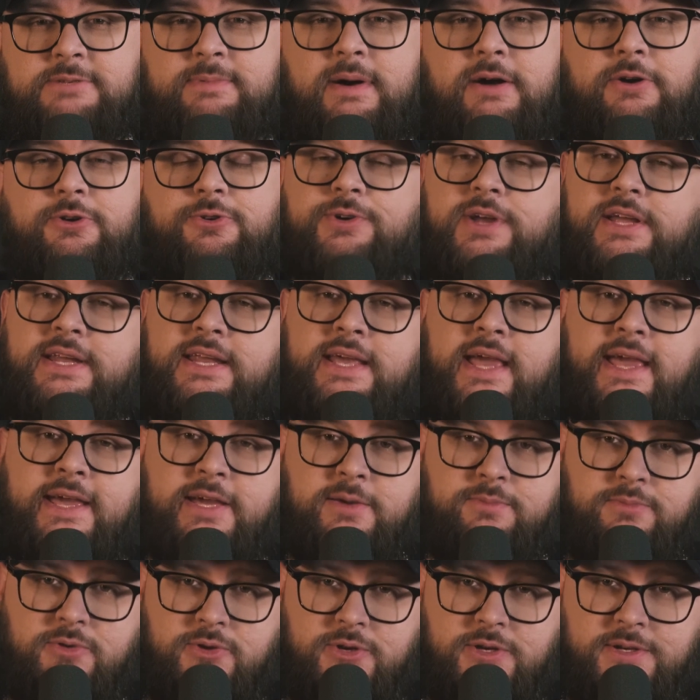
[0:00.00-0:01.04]
about creating a
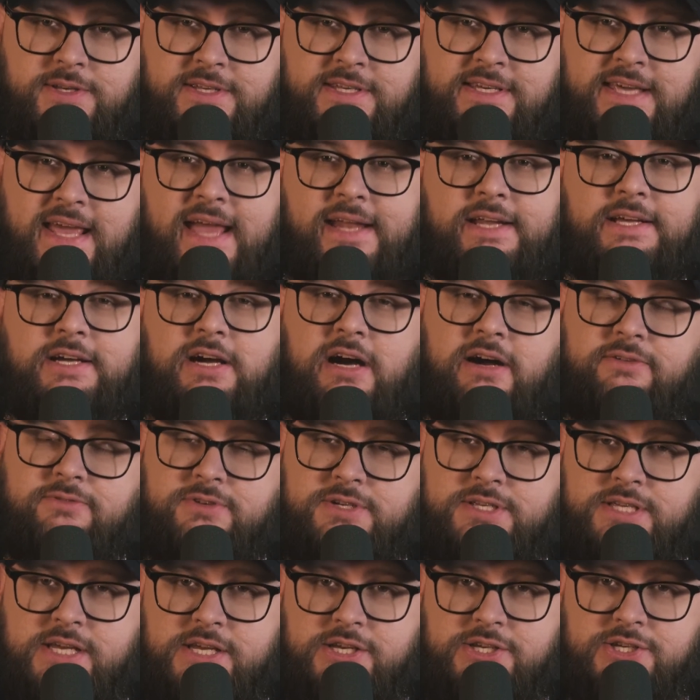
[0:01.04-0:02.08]
community in a
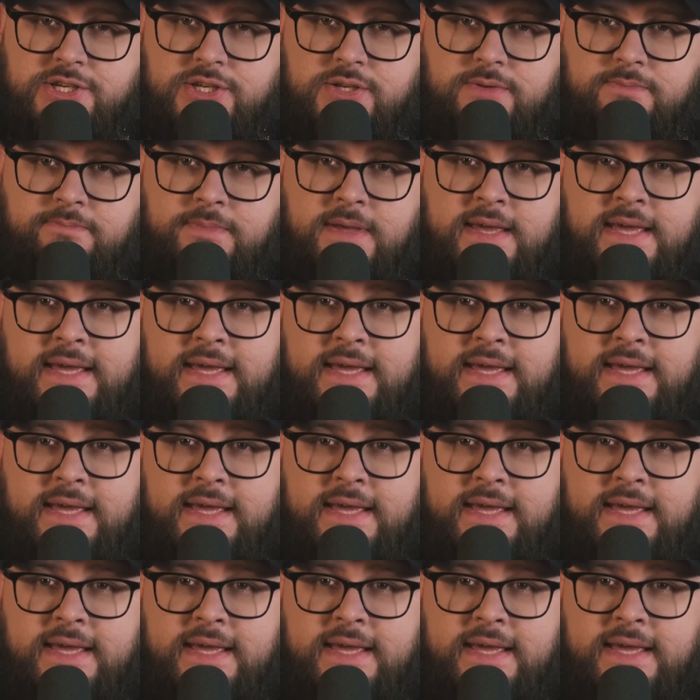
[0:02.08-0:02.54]
conversation.